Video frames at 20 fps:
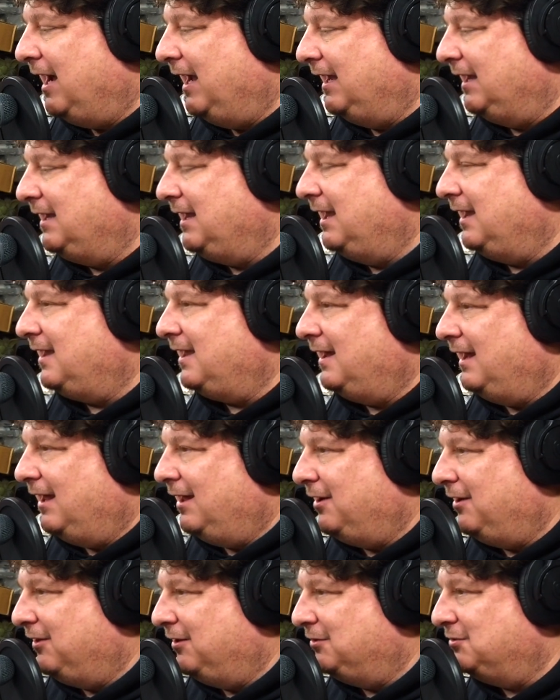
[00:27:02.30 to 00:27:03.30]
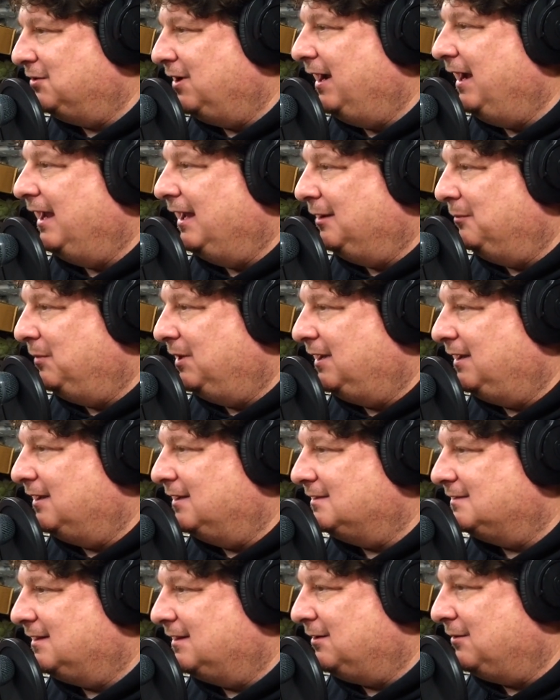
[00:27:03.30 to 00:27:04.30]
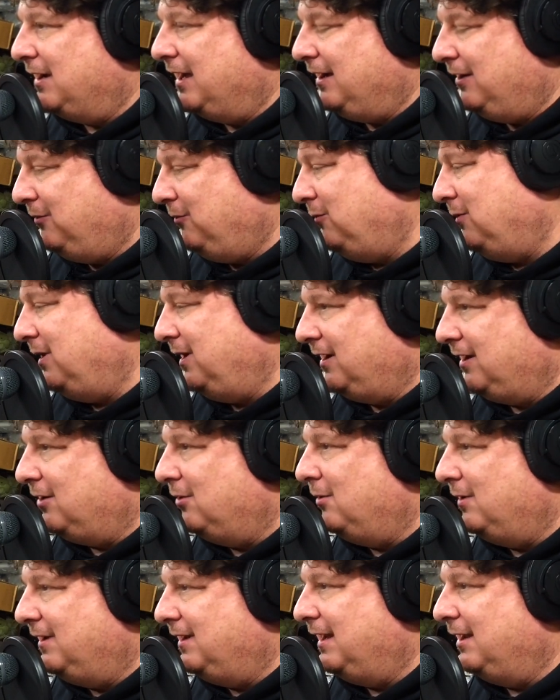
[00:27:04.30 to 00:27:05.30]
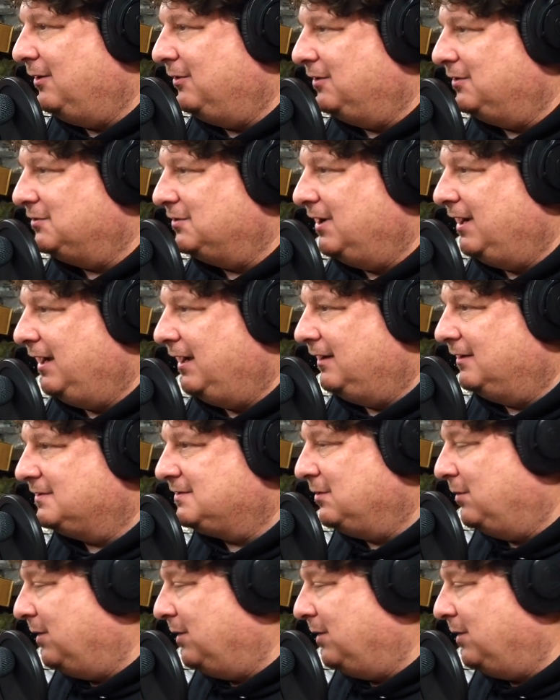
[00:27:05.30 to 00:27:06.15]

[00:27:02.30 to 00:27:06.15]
I kick it out of the drain because I don't want it going down the drain.